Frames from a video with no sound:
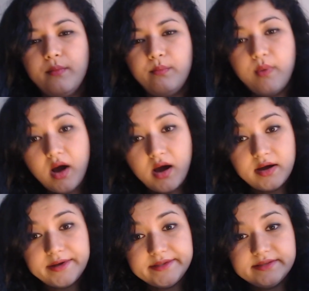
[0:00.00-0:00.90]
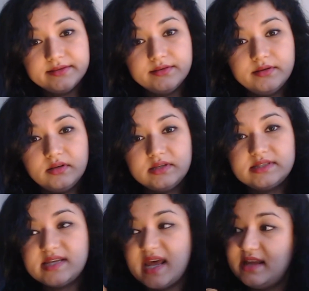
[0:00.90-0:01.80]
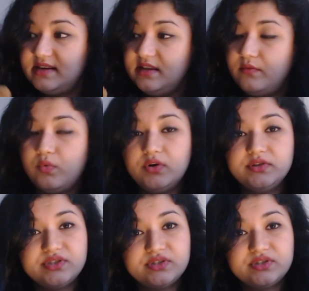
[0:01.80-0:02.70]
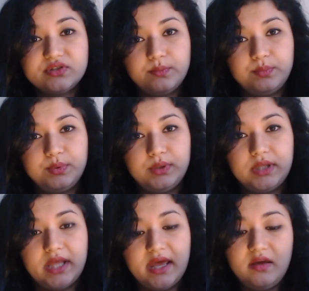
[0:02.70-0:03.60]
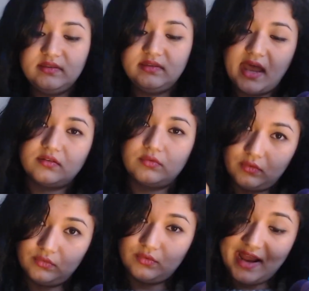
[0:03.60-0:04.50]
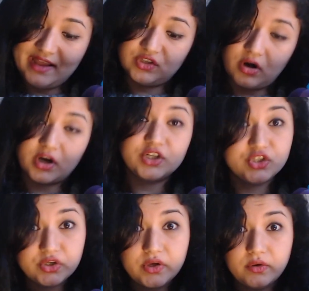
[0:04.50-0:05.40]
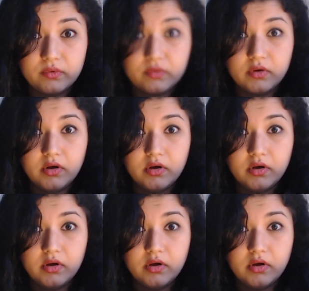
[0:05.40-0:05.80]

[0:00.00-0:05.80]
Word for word: But Teddy wants to play with that red car too.